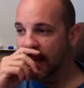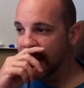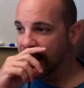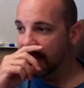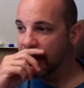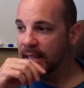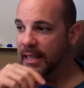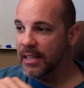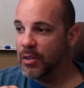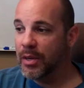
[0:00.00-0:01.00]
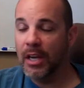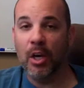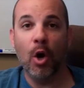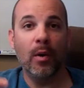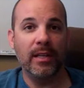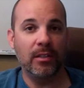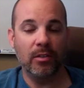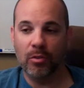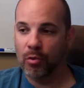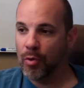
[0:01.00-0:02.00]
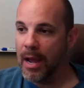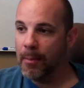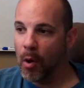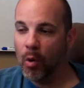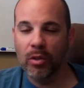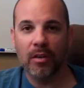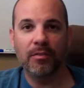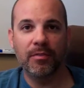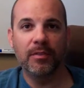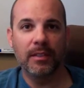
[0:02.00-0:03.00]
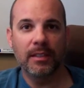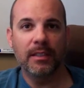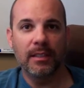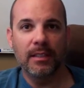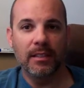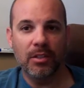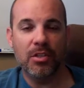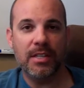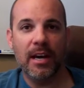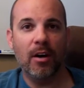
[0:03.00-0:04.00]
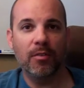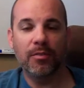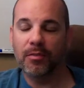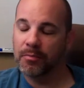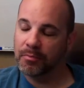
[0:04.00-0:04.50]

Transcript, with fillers: and that you can go and grab a hold of yourself,